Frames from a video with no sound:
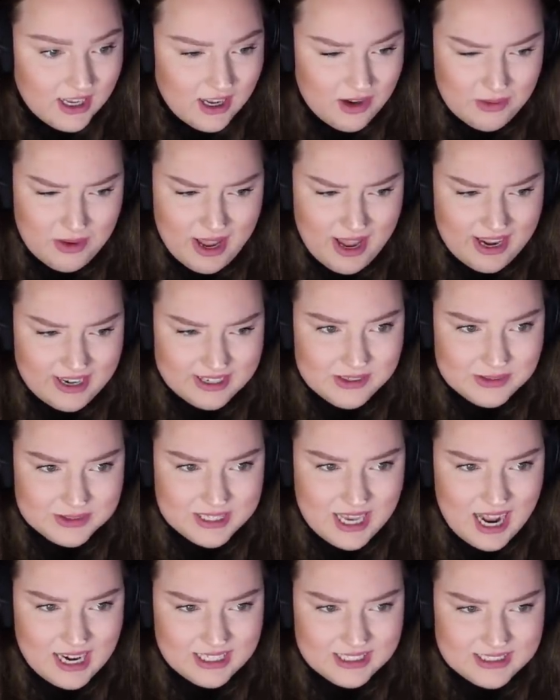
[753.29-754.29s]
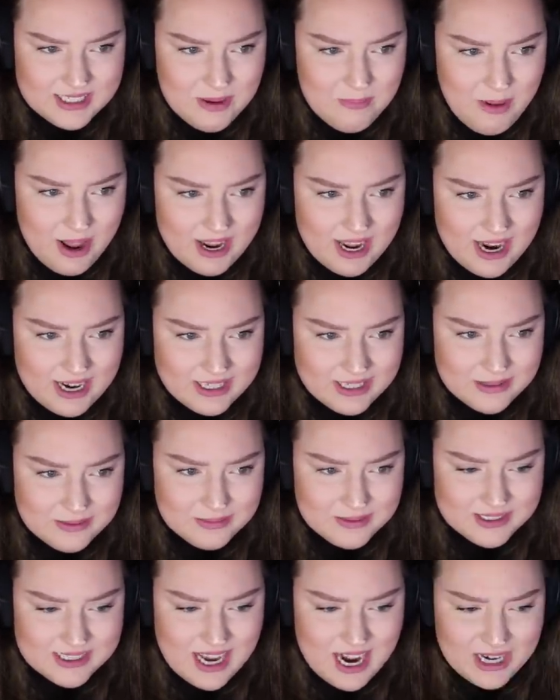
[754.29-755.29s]
Okay, it was added to my
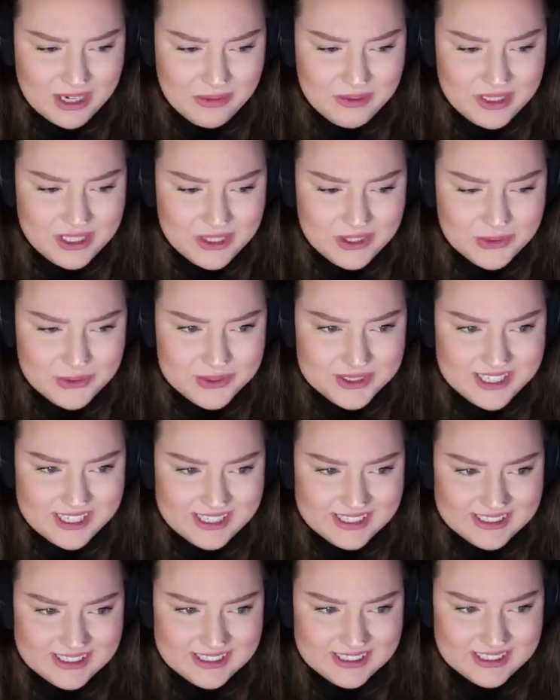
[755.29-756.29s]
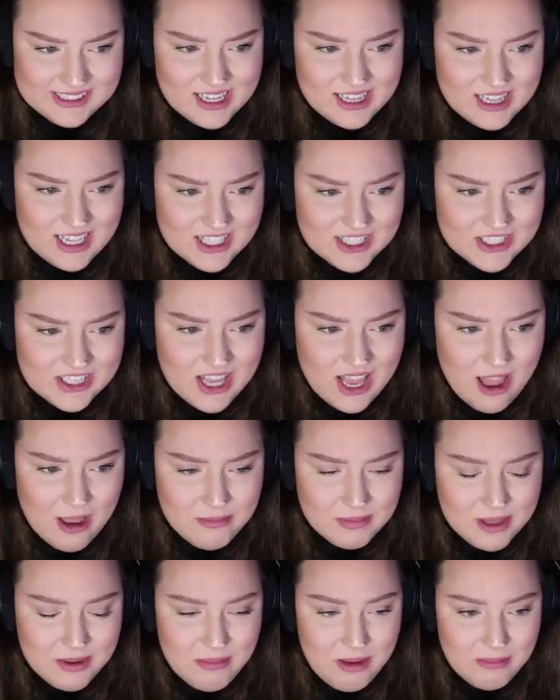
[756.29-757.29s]
items. How do we use it? Clutch the
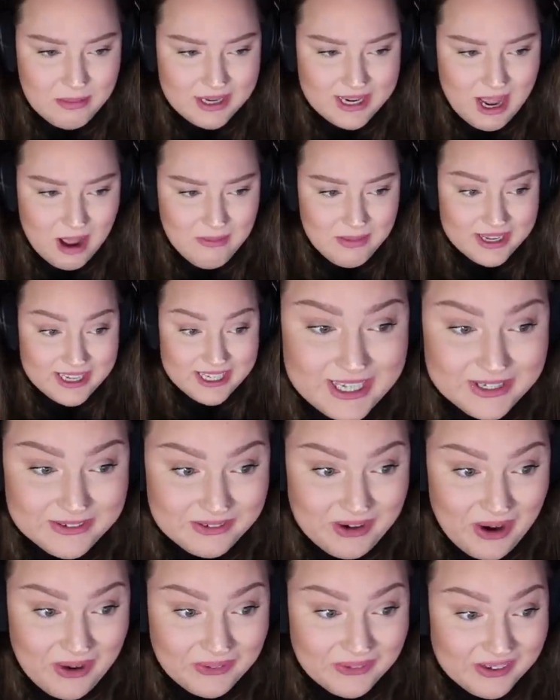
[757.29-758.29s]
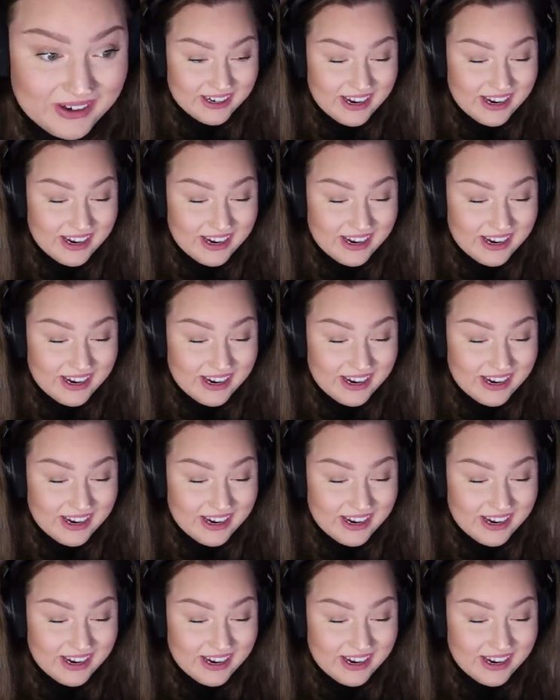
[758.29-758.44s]
emblem and become a hero.